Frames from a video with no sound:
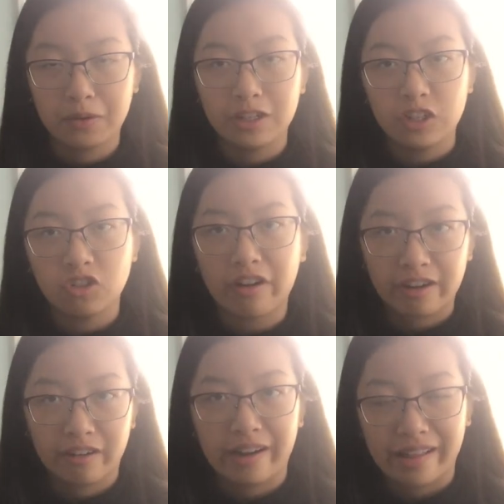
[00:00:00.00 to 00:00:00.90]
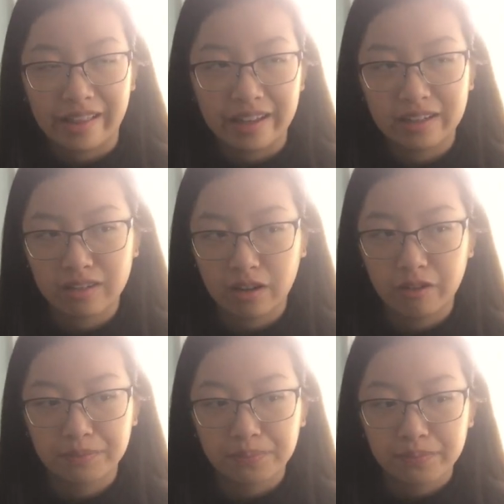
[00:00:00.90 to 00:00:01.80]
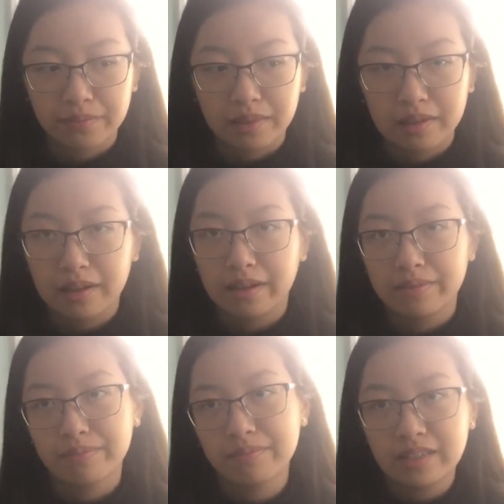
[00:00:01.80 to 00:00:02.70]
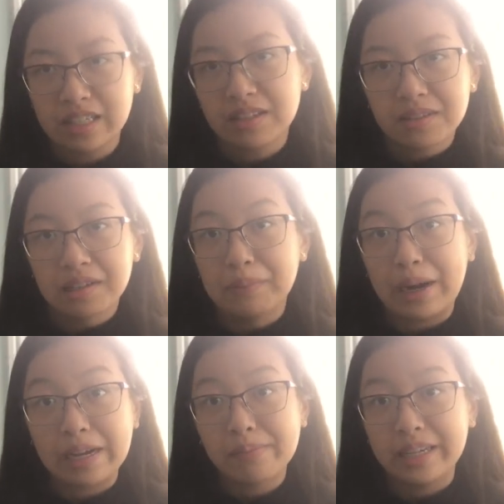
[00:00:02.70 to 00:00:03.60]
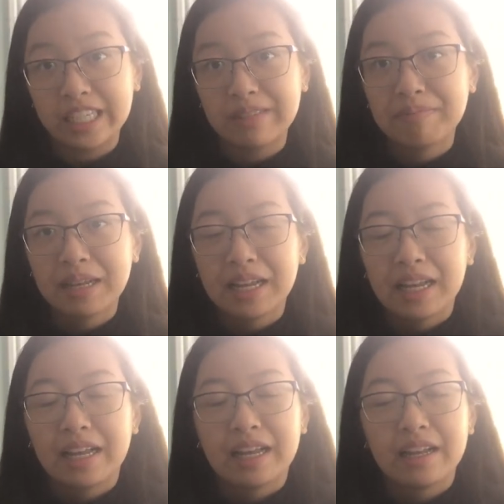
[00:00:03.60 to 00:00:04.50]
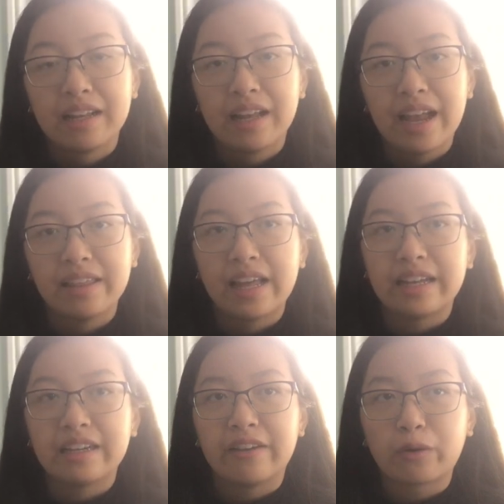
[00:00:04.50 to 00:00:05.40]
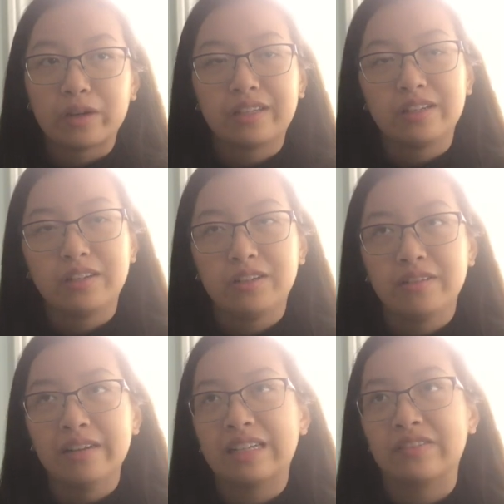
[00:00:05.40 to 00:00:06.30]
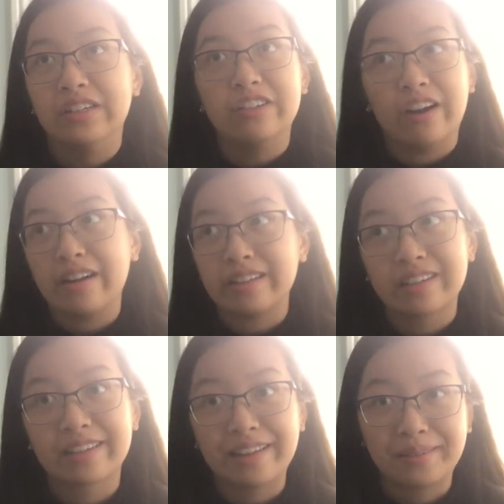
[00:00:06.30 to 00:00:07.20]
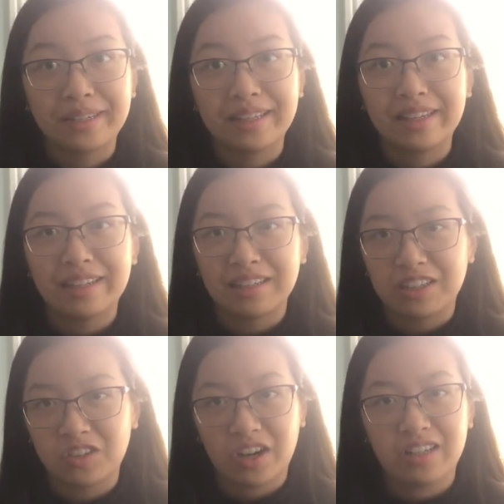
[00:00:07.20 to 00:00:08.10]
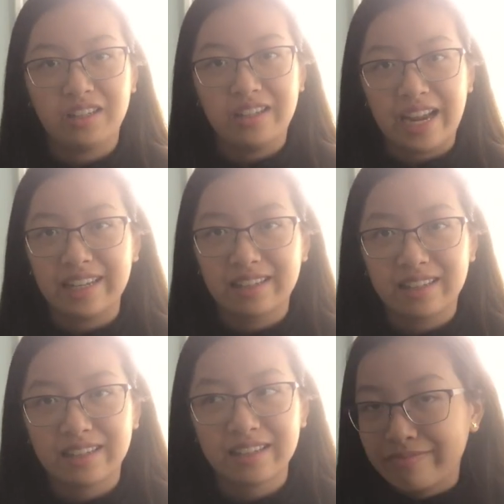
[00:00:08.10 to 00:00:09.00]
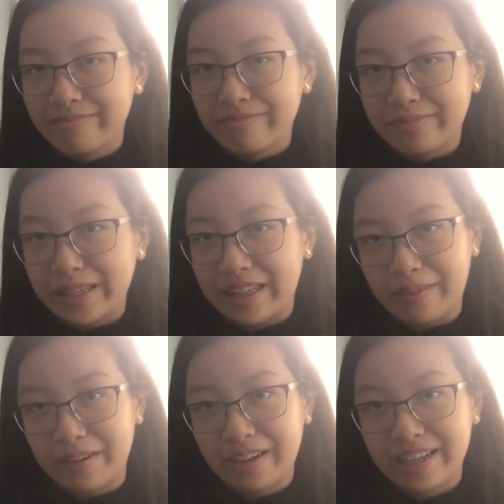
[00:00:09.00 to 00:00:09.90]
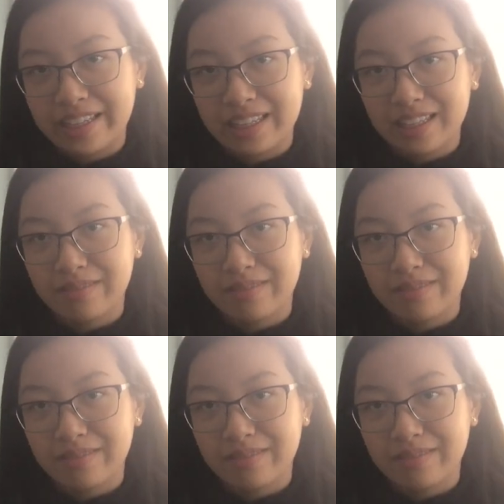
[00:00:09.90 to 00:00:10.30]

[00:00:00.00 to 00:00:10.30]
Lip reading: were drunk or anything. So just a minor mention. And then of course, as for drugs, they were the drugged dates, but they weren't like,